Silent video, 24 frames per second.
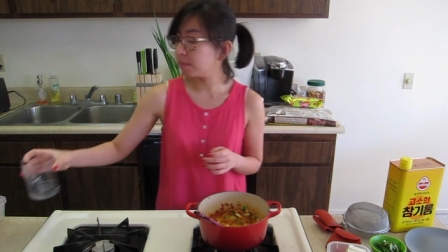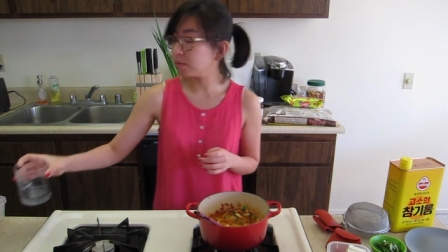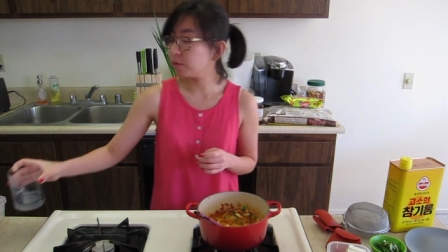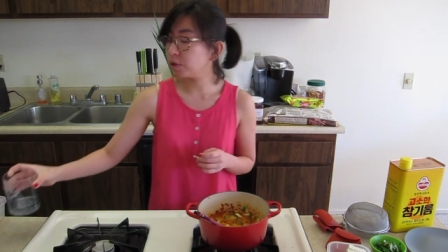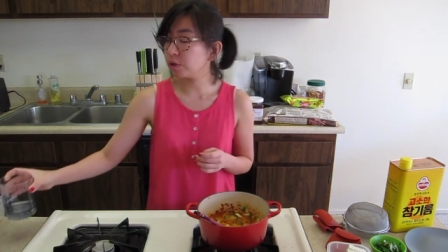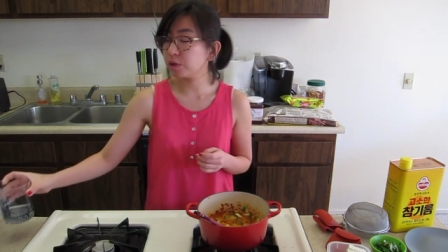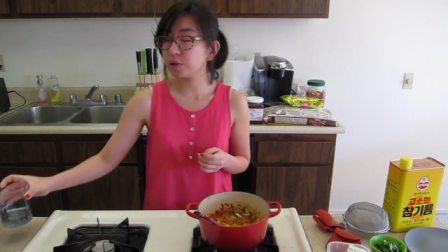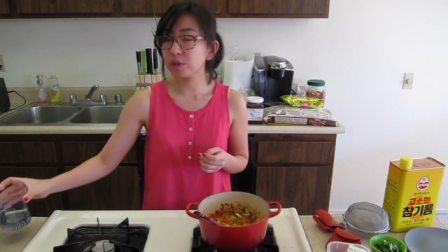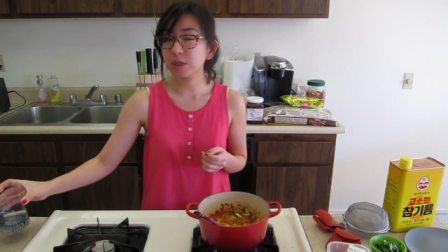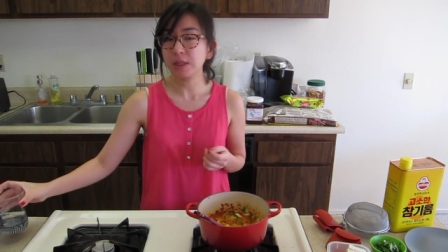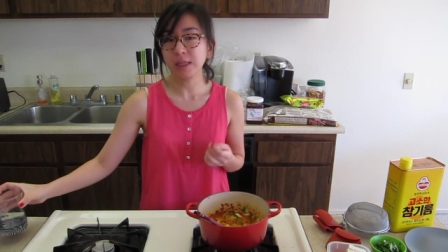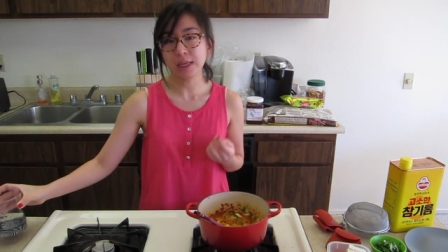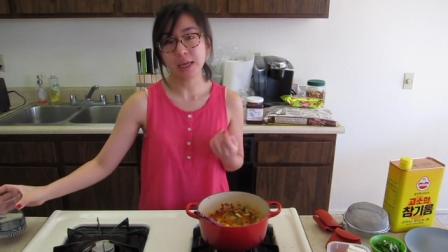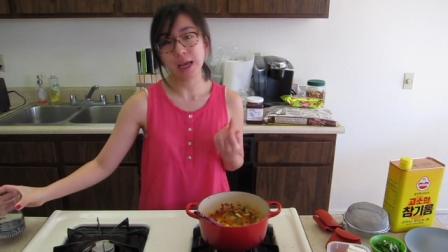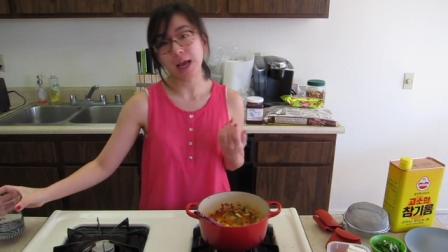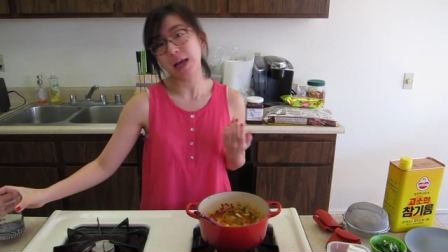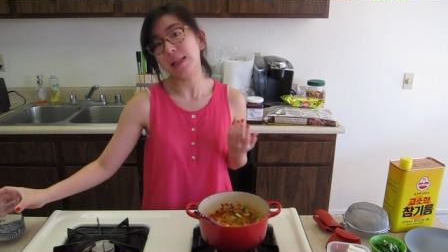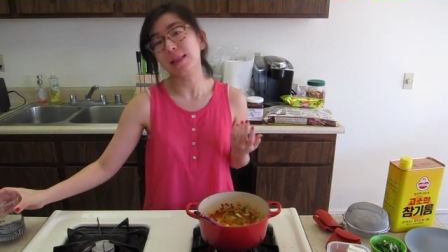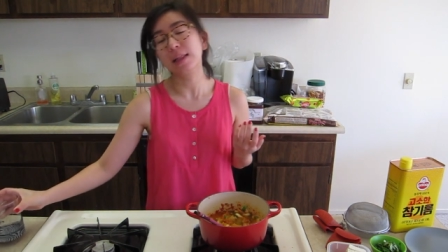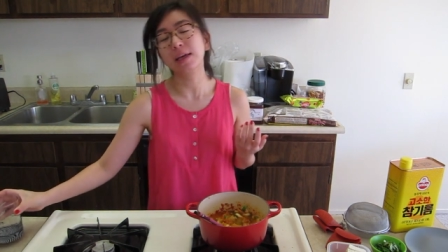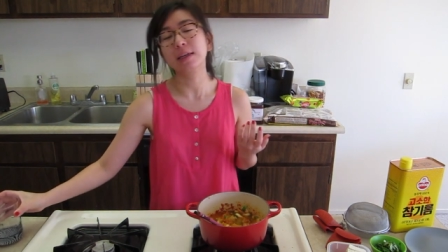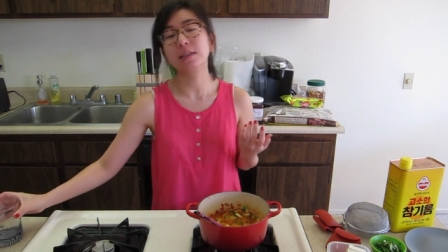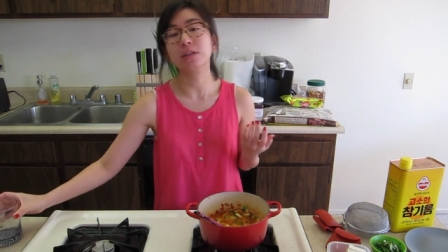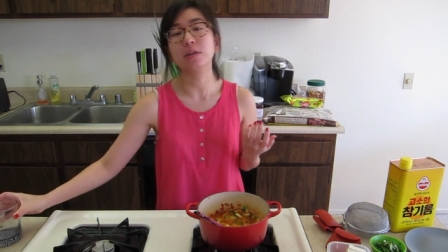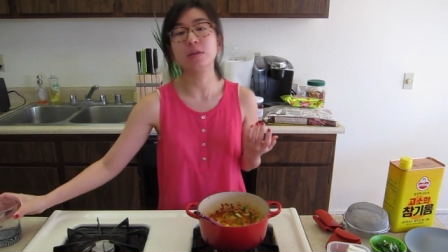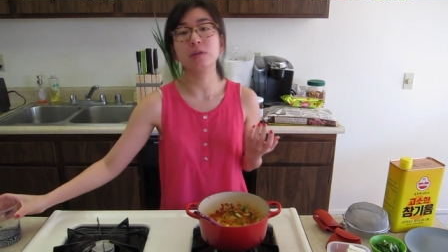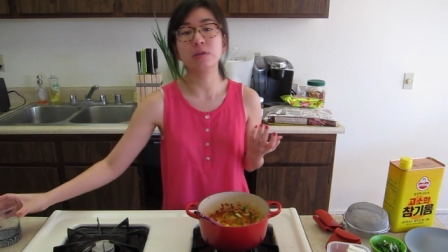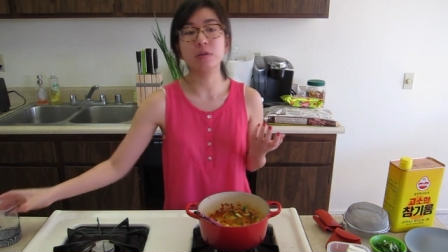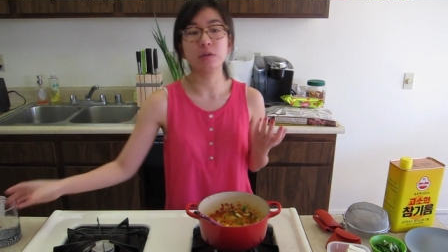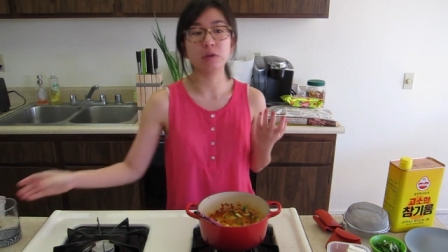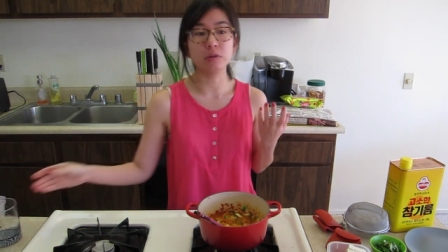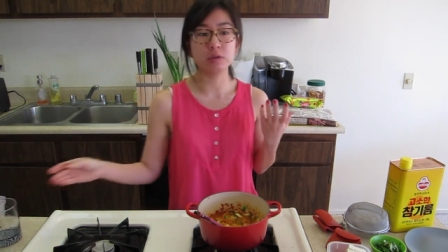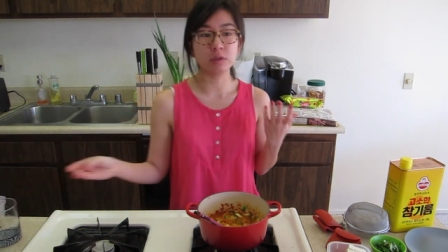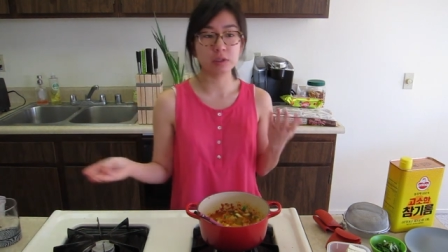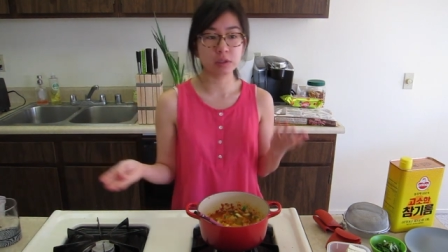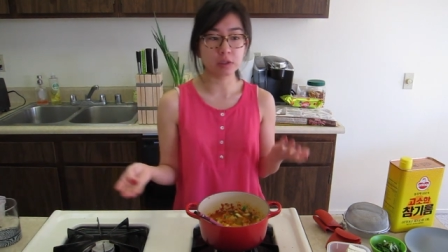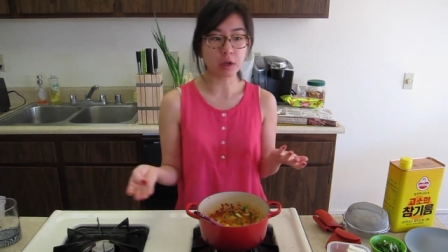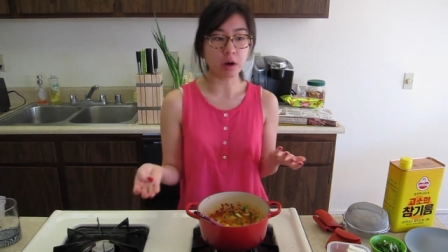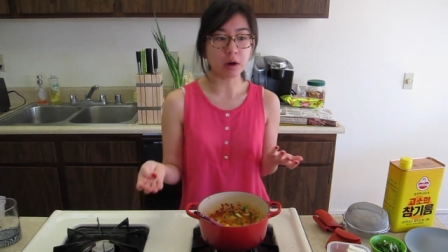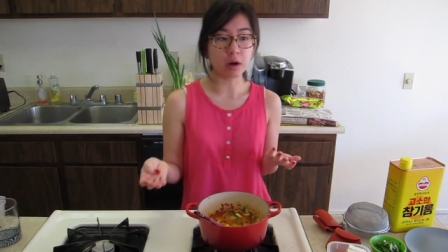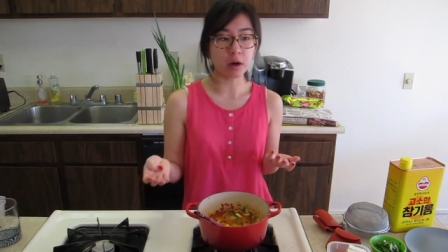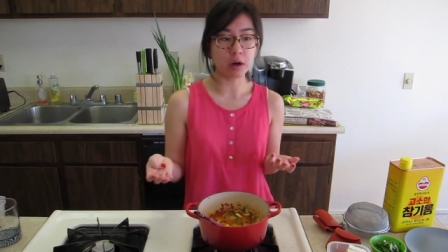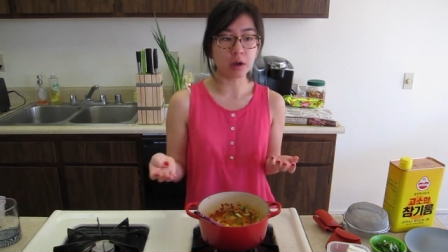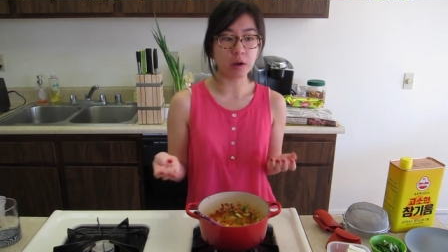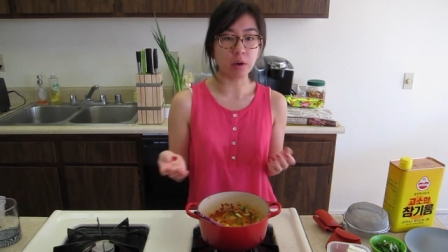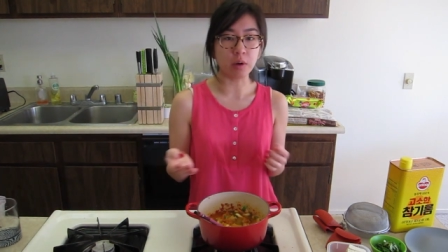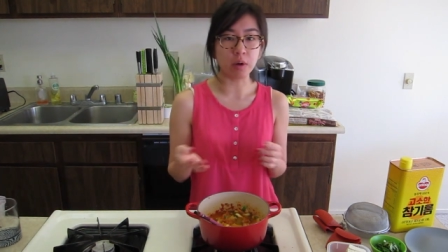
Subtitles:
Usually I like to start